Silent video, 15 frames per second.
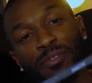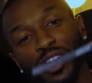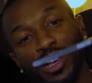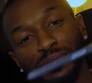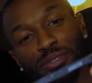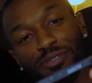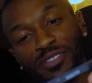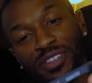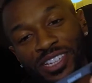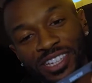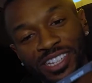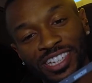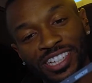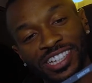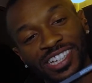across my
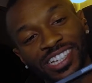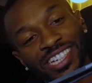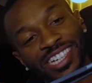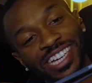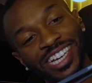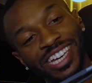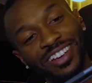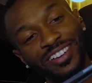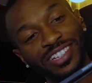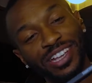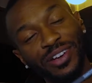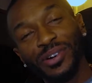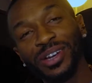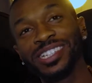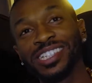feed. I was
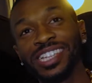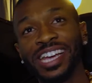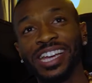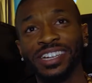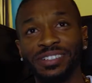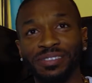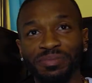like, what is that?